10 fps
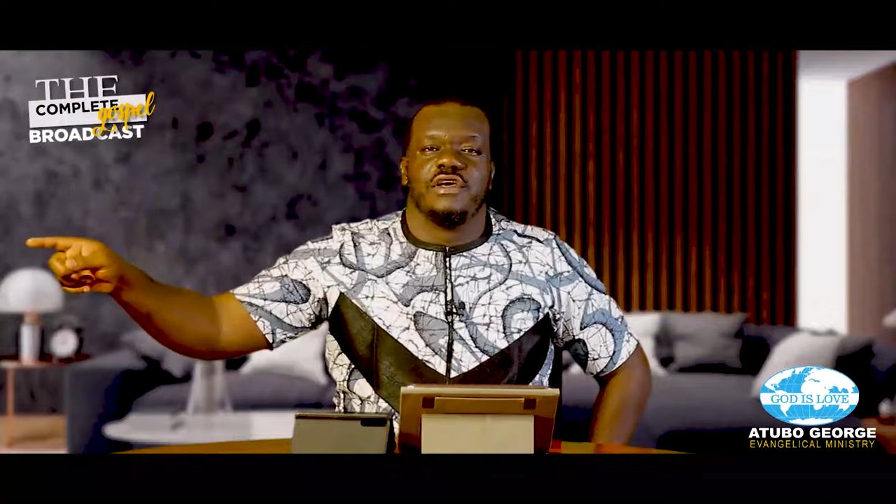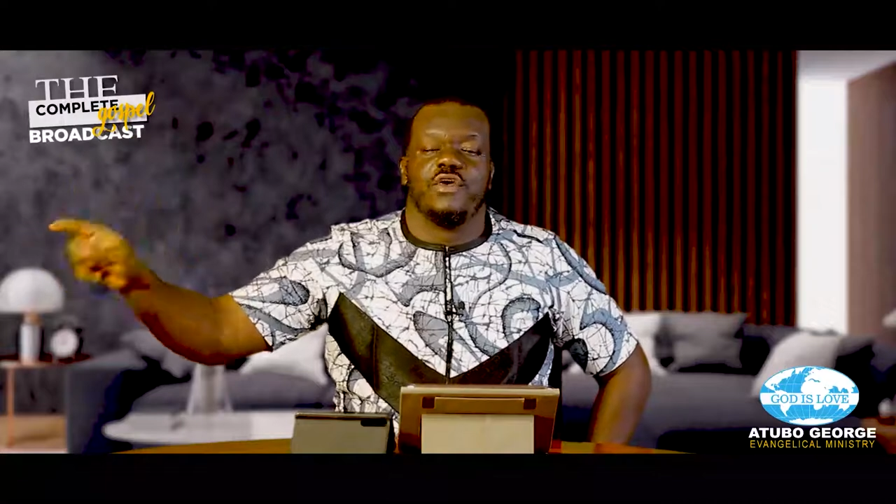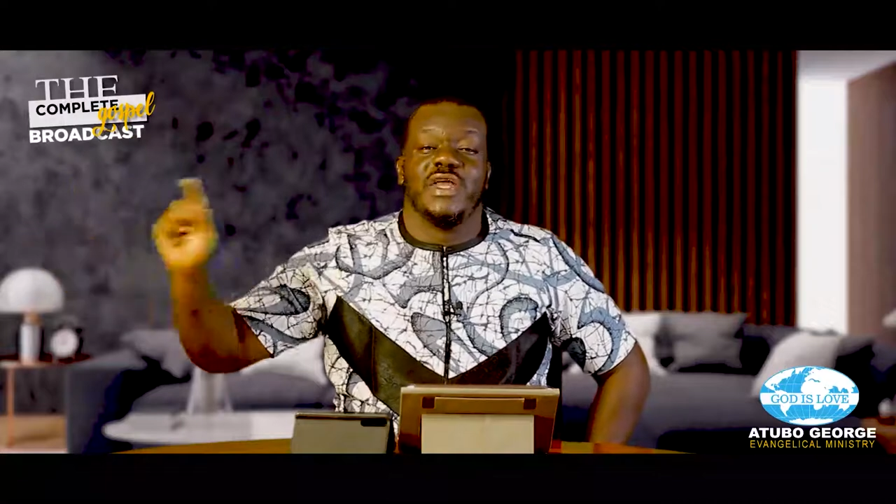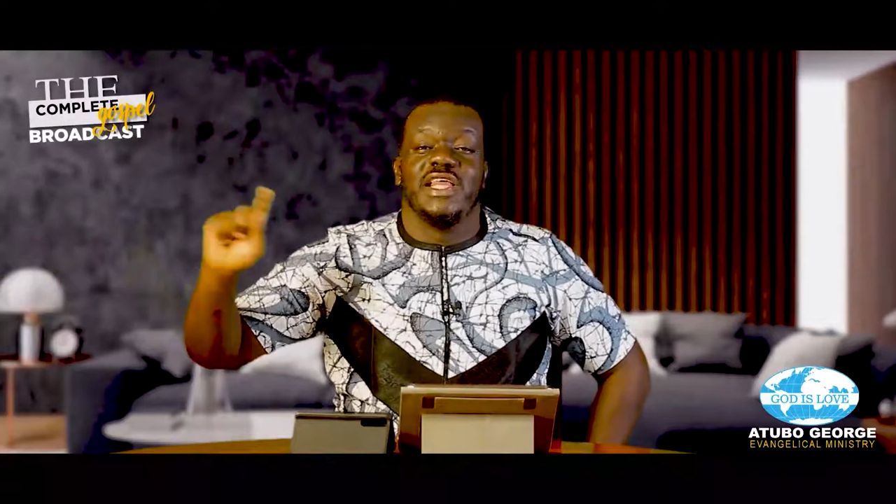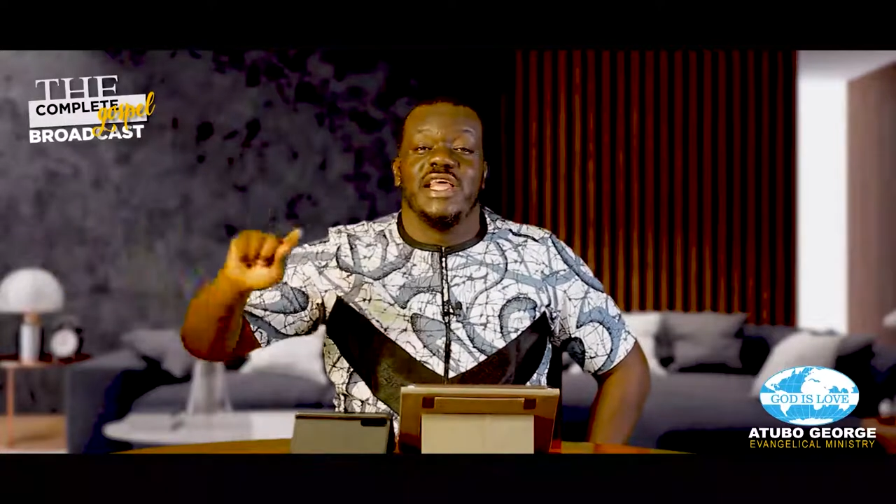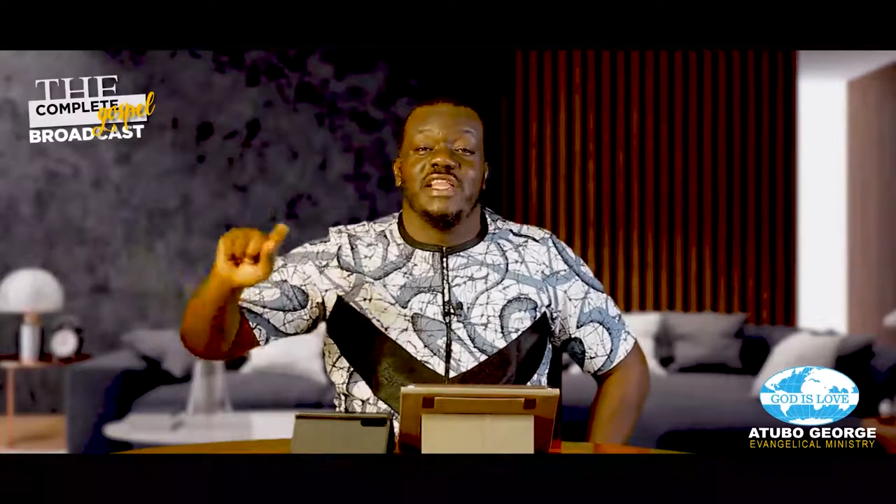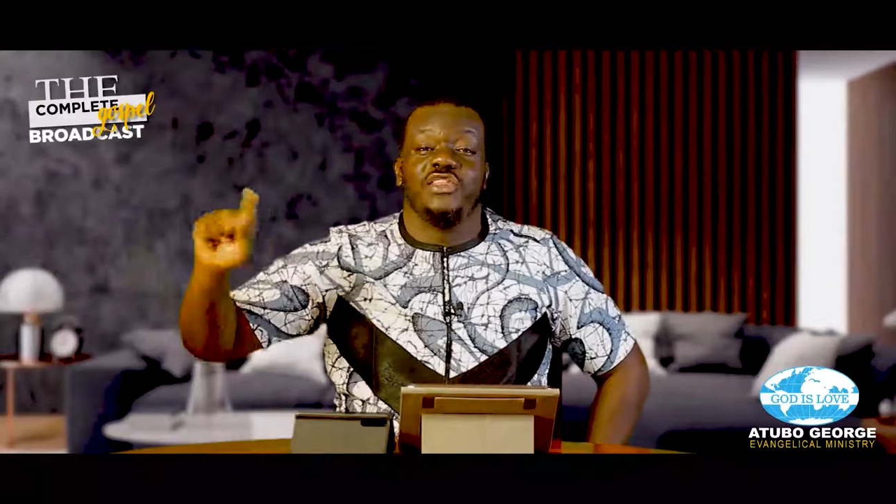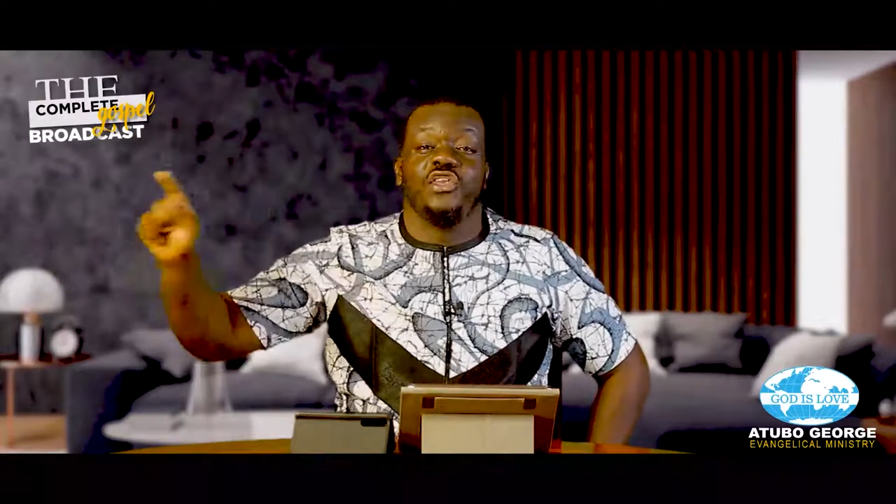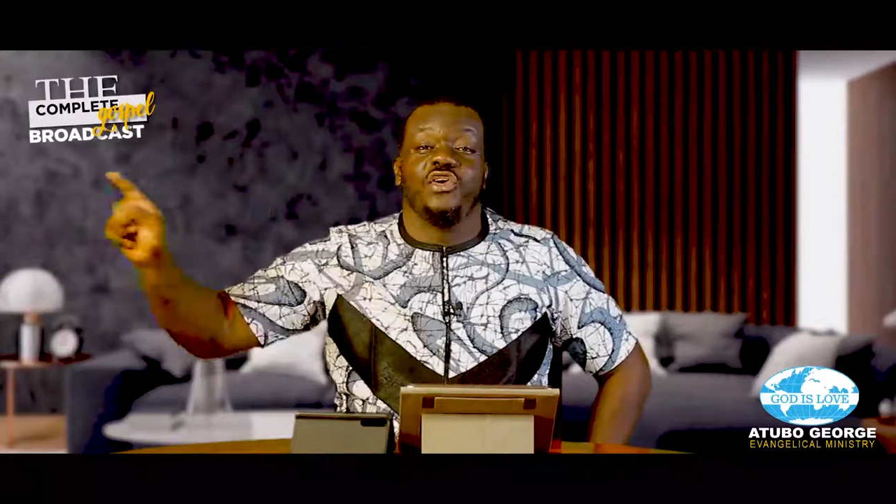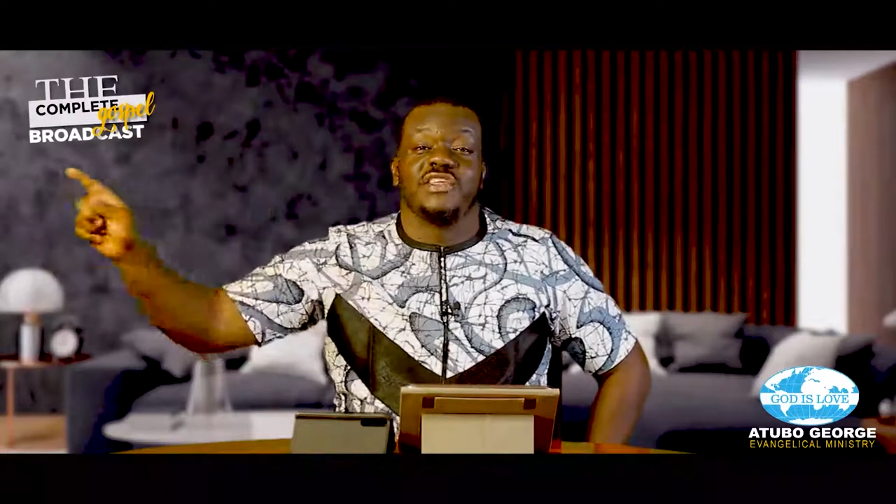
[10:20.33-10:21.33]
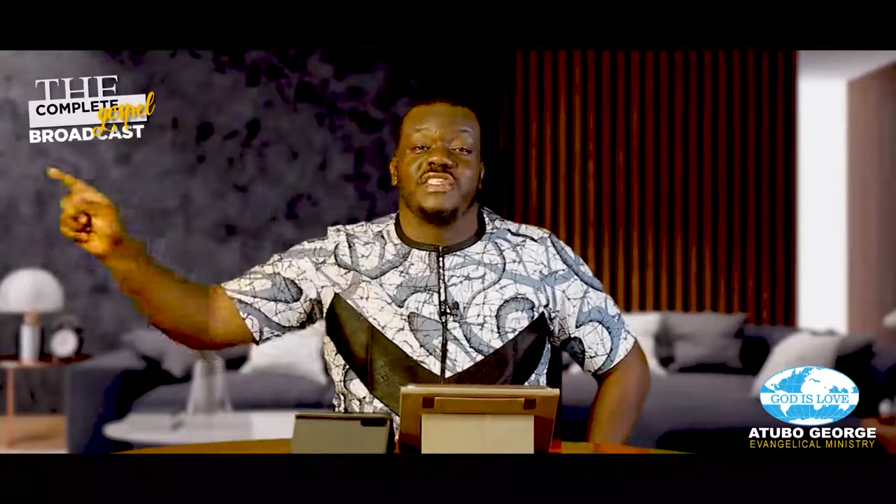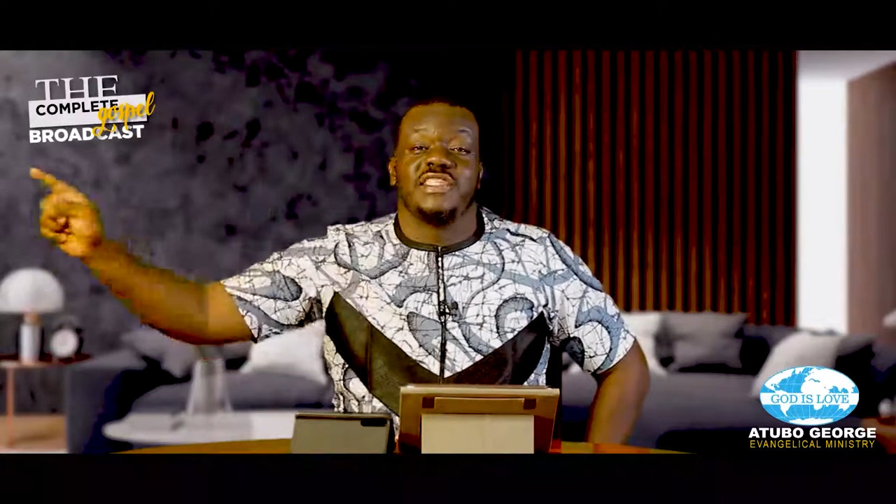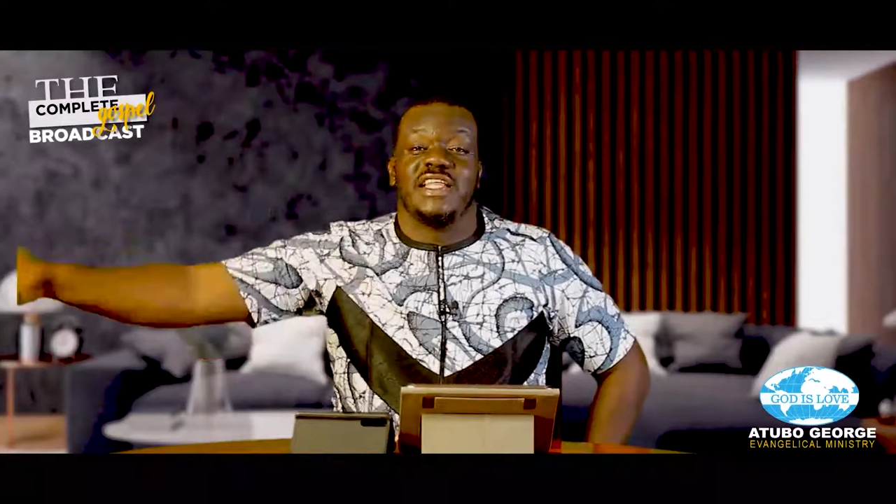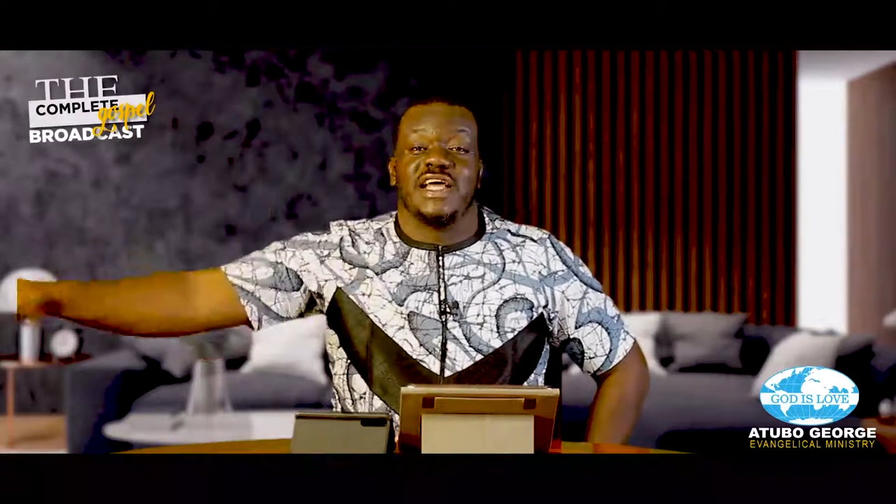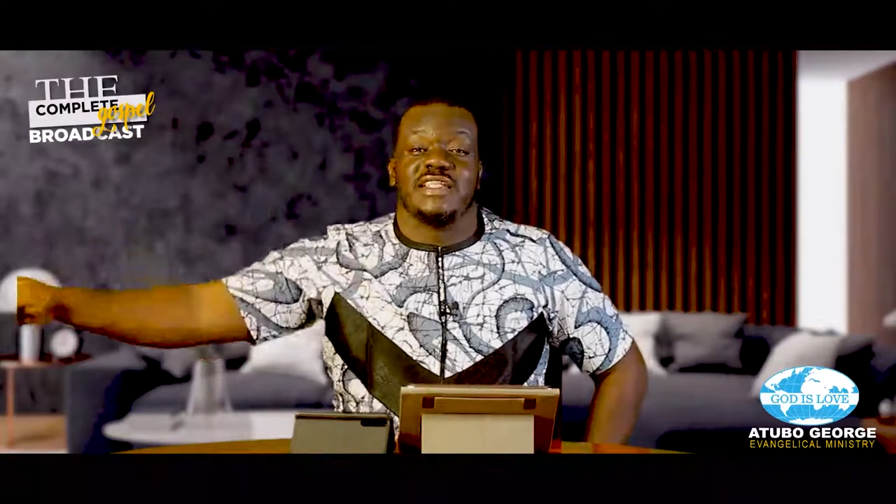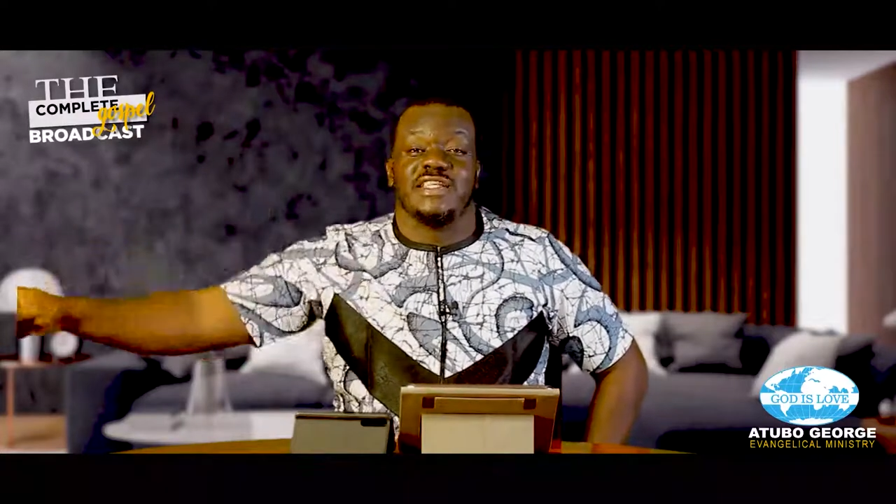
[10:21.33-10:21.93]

When he does that,